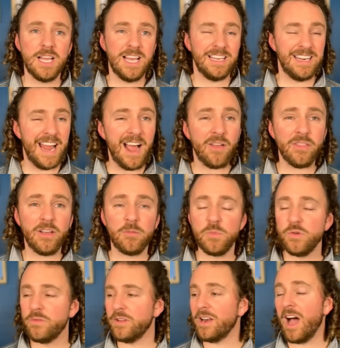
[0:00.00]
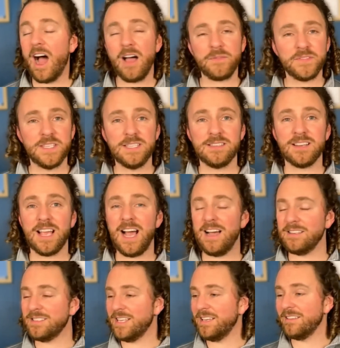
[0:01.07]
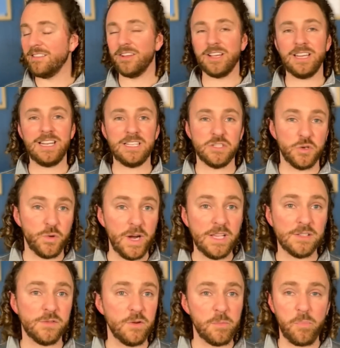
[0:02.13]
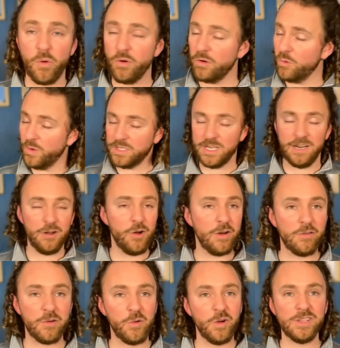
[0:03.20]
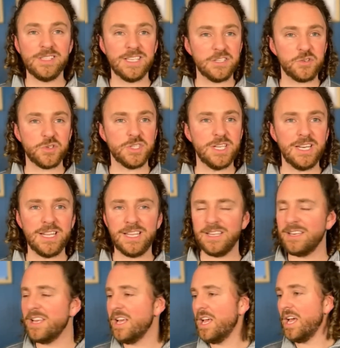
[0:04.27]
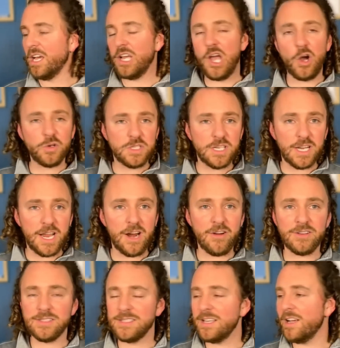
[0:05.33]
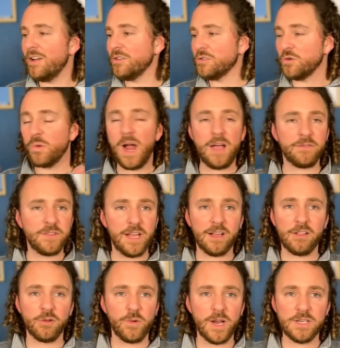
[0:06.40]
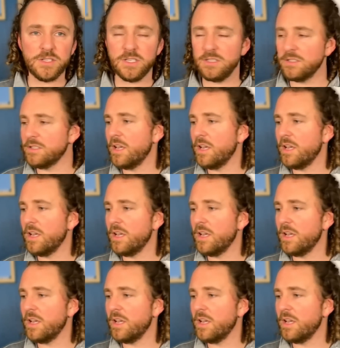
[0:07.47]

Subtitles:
Now they'll move into off-season content, looking at transfer portal, which I know everyone's interested in, coaching carousel, draft declarations,